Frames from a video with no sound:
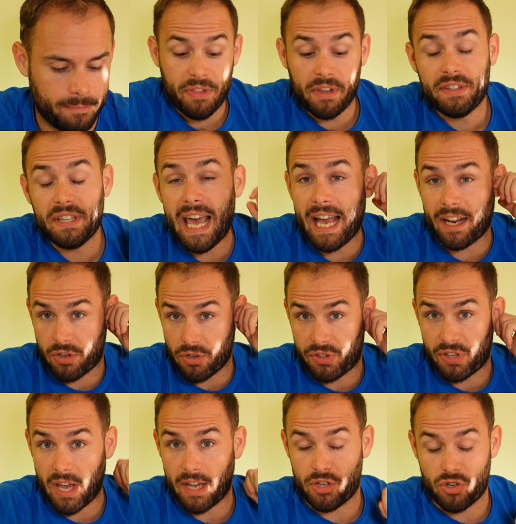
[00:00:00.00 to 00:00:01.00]
This
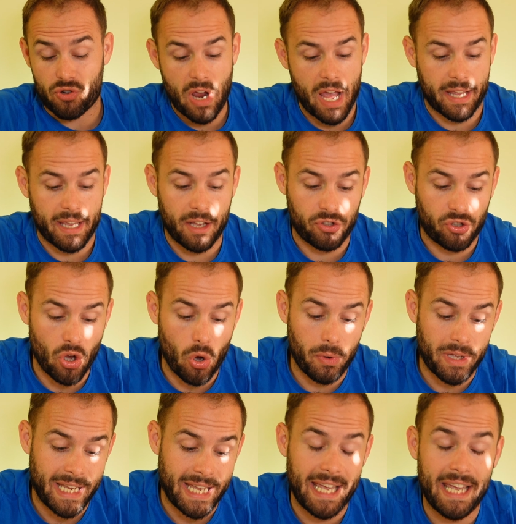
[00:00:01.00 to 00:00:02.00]
exercise tracking, so
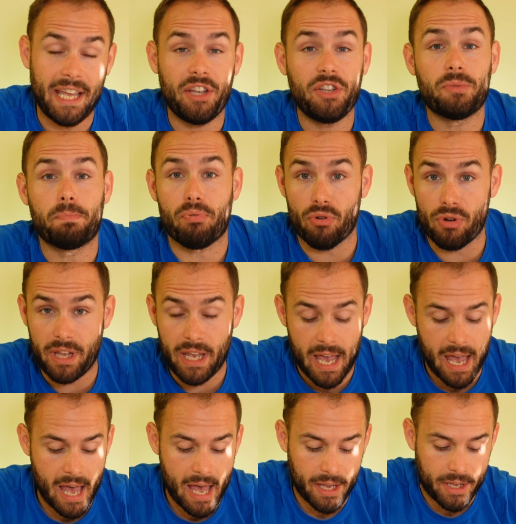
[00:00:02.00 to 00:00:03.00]
it is pretty
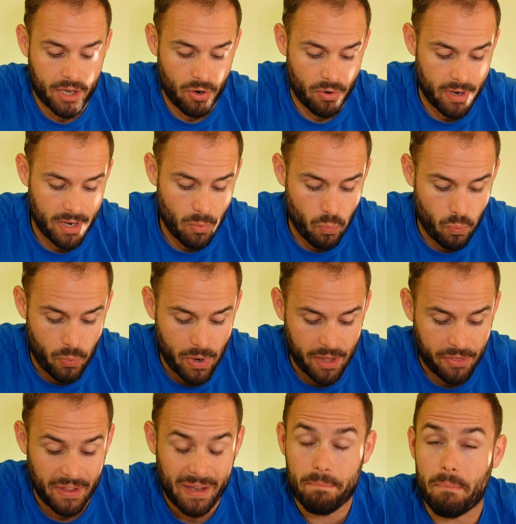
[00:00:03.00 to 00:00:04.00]
accurate
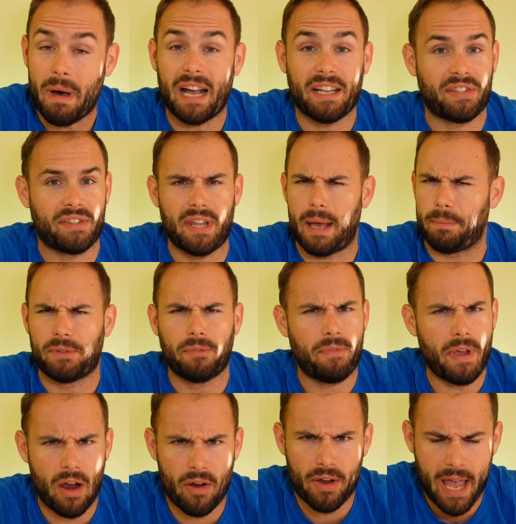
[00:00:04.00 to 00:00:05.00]
with my steps,
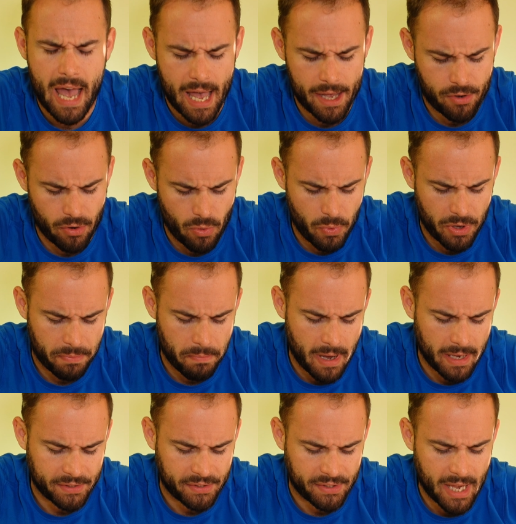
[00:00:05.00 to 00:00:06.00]
very accurate with
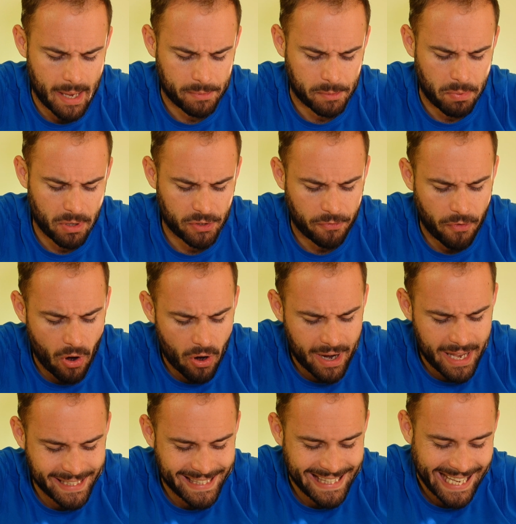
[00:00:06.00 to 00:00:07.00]
my steps. But as
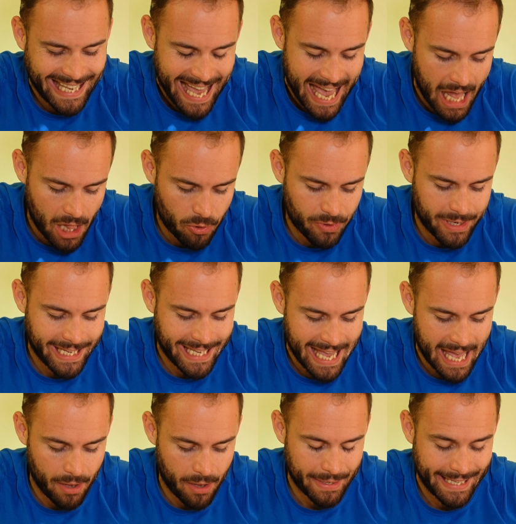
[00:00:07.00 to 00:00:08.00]
far as the calorie
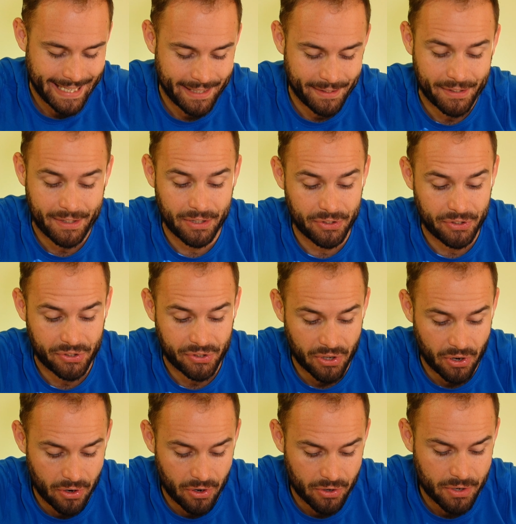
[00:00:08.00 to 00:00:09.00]
count is
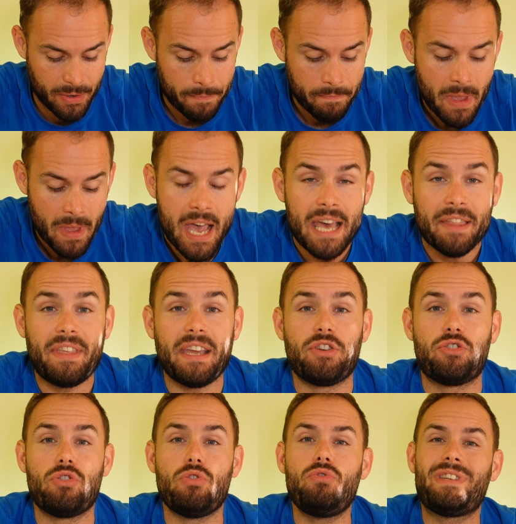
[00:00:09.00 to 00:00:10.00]
concerned, they
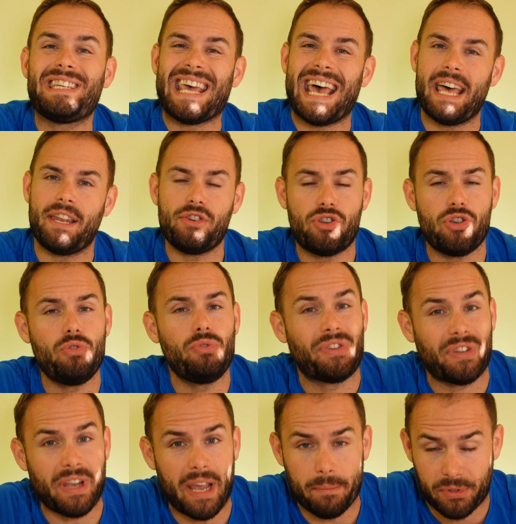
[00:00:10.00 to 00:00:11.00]
do tend to,
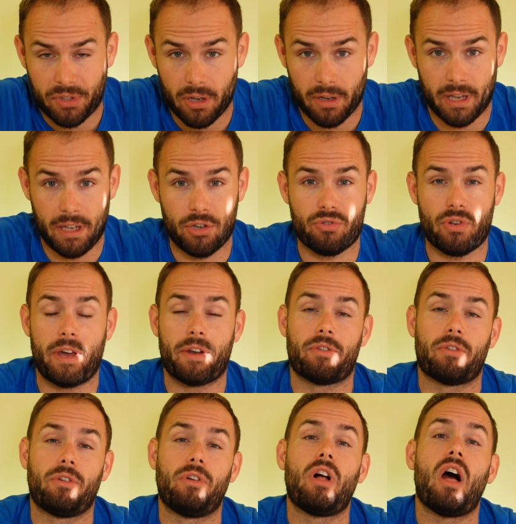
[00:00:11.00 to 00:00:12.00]
Samsung in
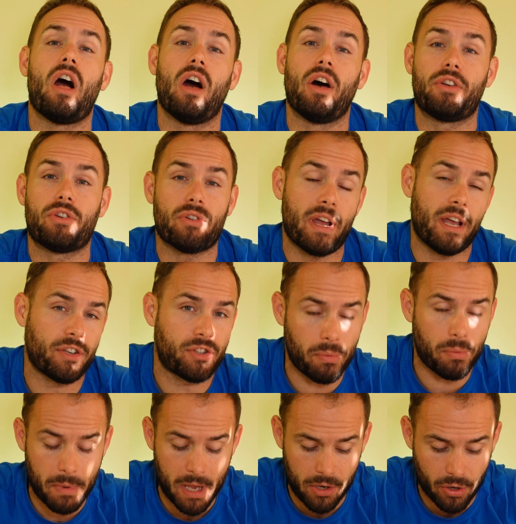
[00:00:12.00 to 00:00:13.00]
general,
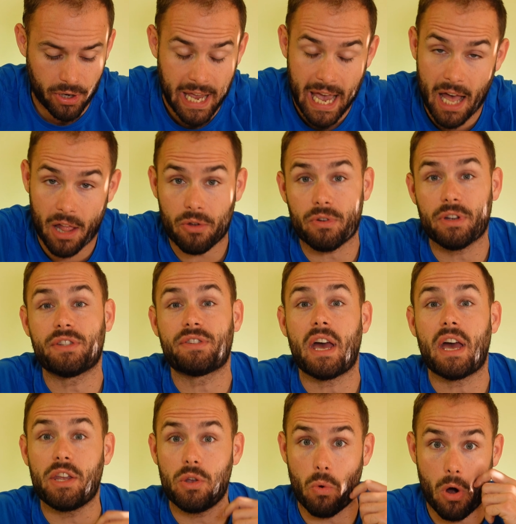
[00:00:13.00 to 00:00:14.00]
underestimate your calories
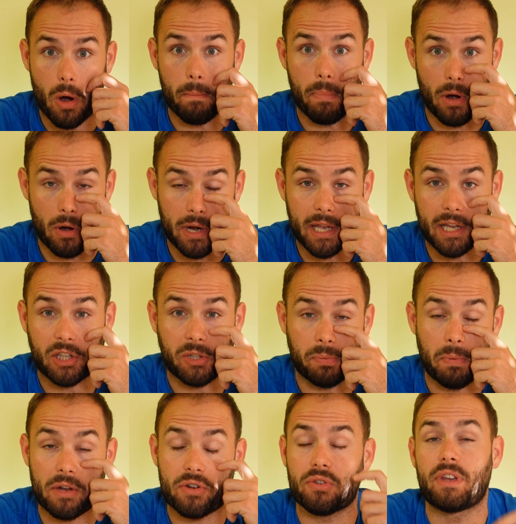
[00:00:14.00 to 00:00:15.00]
that you are burning,
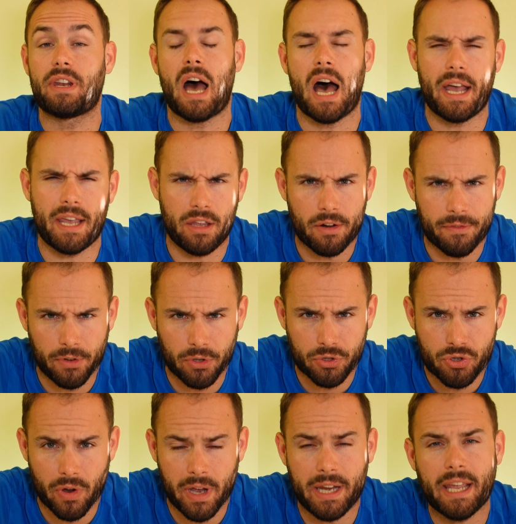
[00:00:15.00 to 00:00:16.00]
especially in high interval
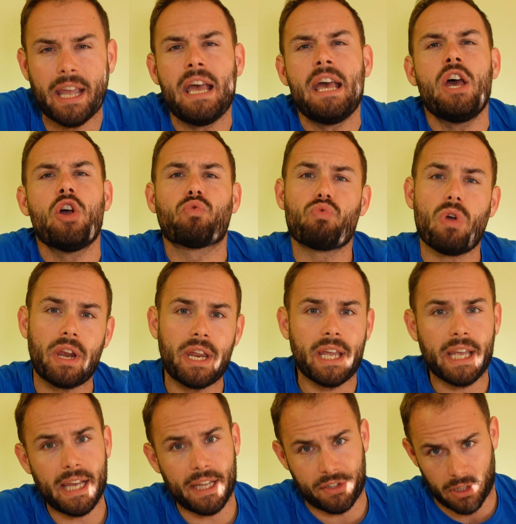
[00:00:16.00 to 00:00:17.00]
training.
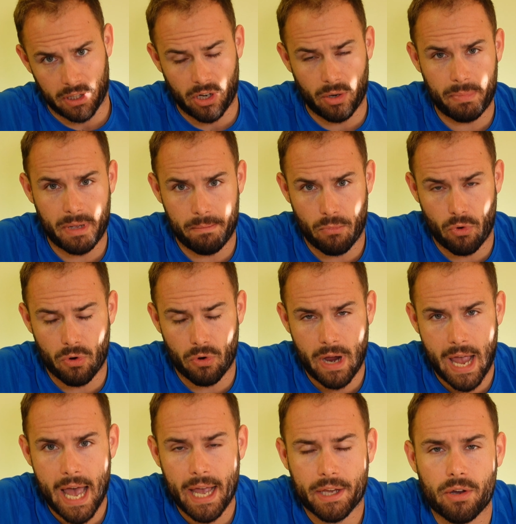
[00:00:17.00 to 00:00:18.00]
Running, it's a little bit more
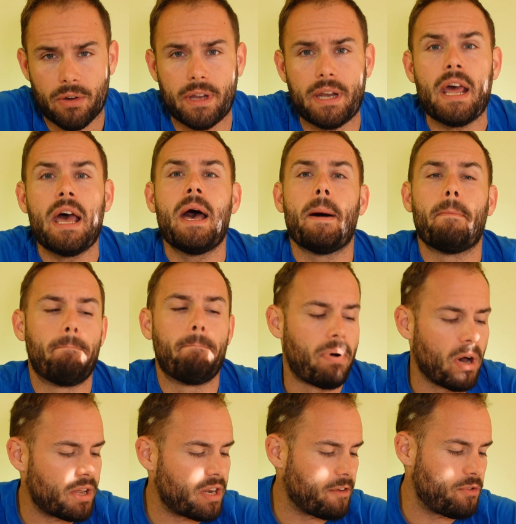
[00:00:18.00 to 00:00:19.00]
accurate,
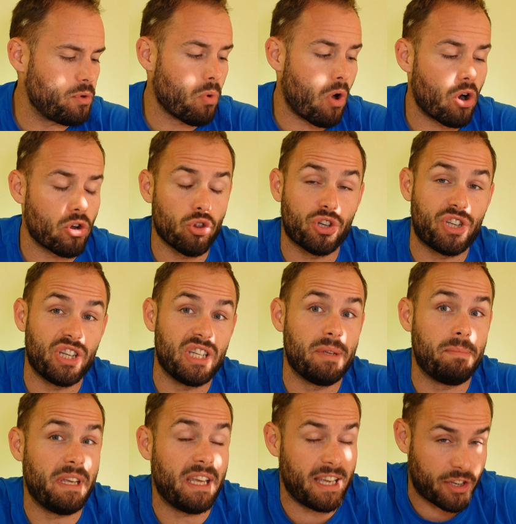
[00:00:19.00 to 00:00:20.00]
but if you are looking to
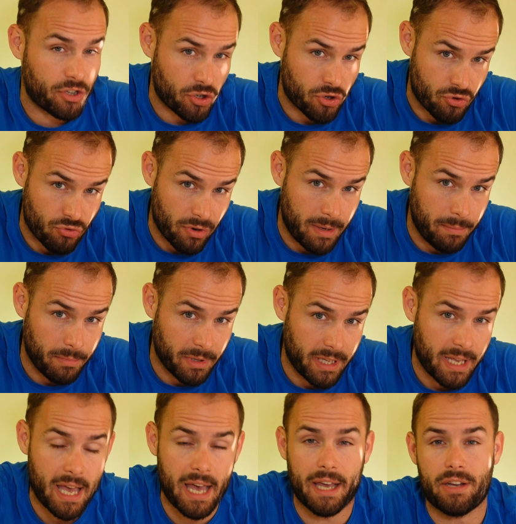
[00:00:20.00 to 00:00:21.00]
be
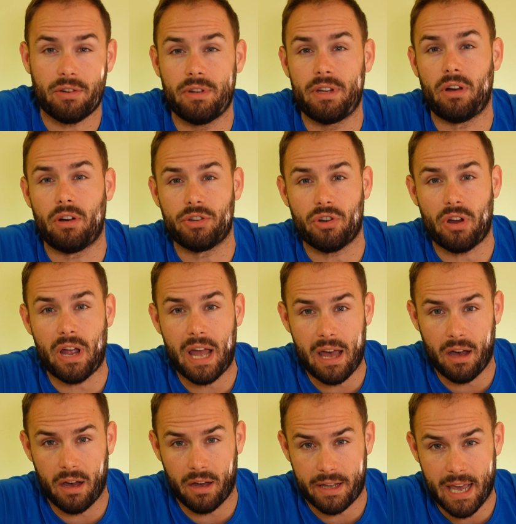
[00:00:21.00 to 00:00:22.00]
extremely accurate on your
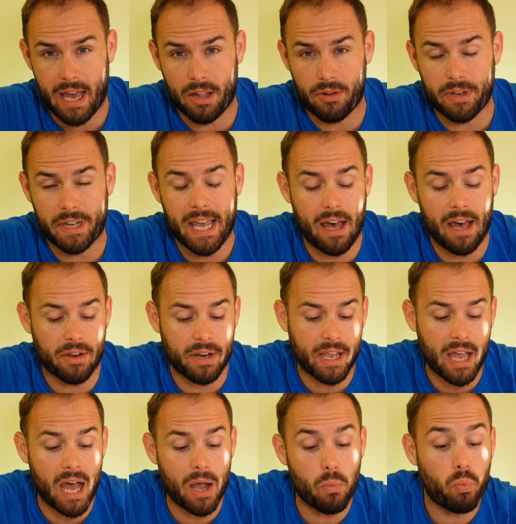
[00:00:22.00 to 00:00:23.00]
calorie
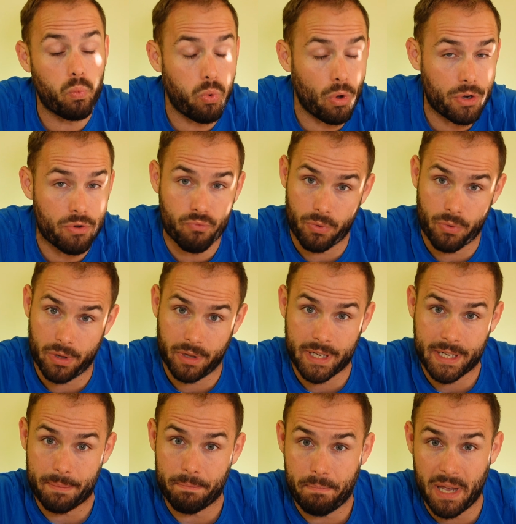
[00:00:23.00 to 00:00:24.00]
counting, I wouldn't really
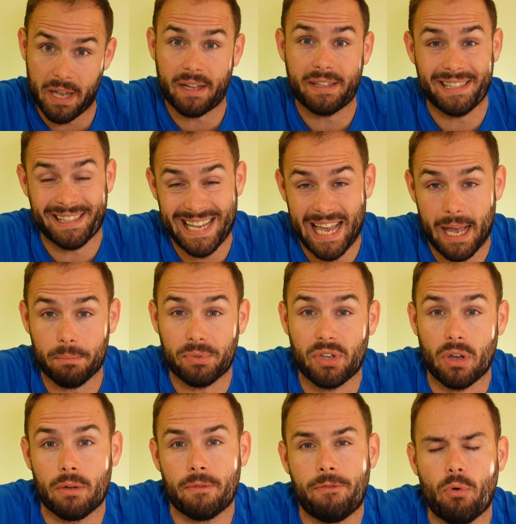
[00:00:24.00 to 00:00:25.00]
pick
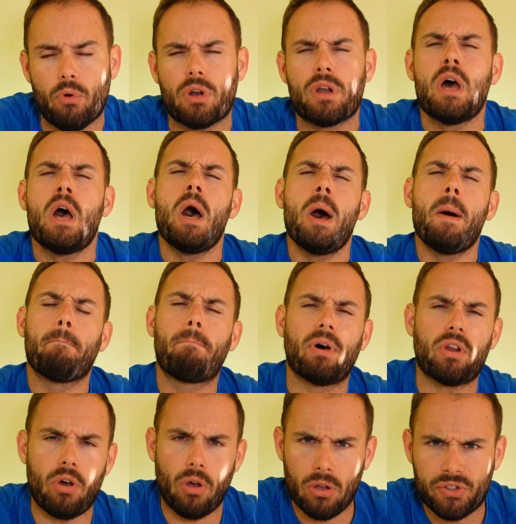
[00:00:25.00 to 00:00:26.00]
Samsung for it.
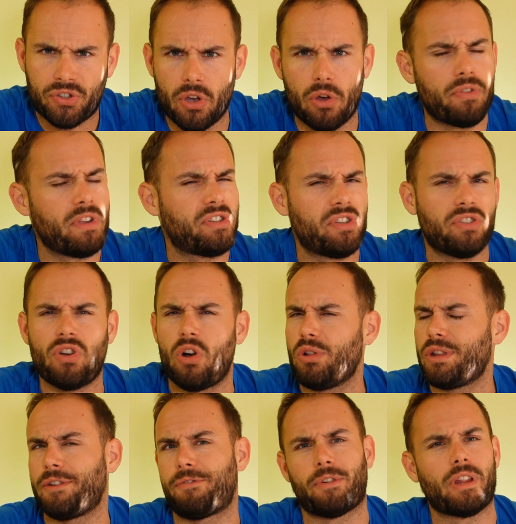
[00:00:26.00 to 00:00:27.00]
But also, this is
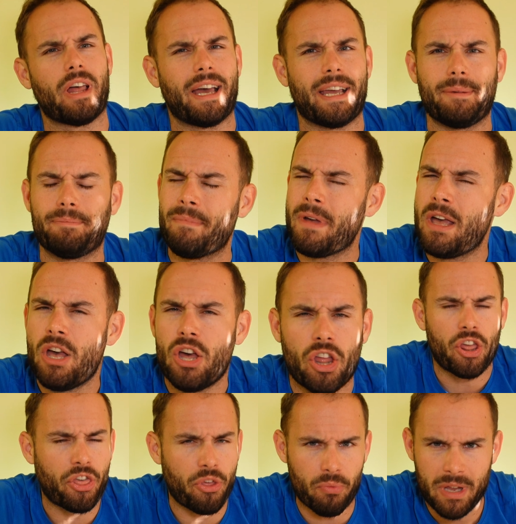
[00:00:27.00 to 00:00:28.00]
only for like
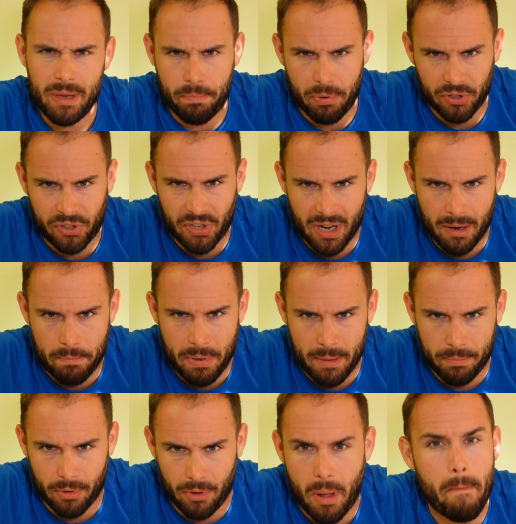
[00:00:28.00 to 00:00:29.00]
3% of
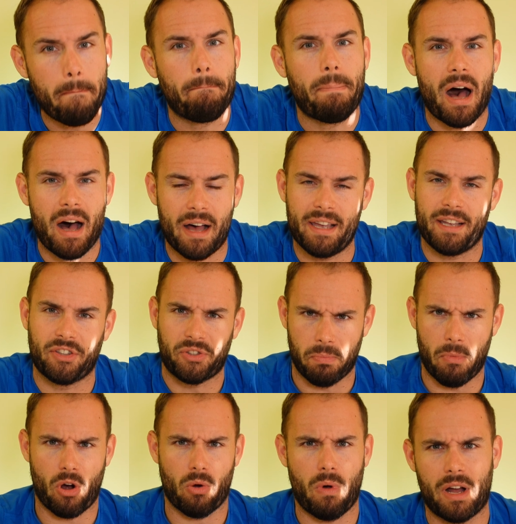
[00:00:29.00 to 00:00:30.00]
people buying
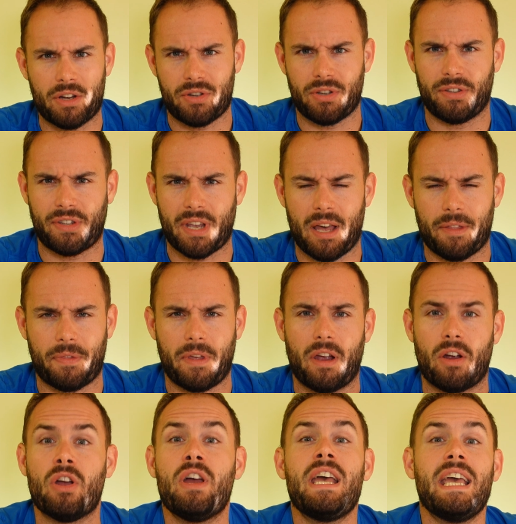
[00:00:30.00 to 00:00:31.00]
smartwatches out
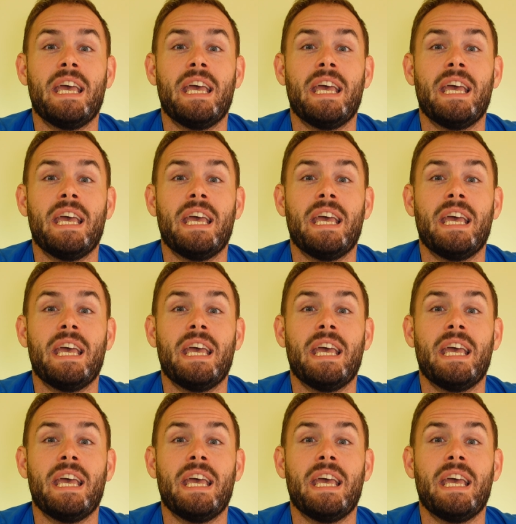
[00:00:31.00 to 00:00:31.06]
there.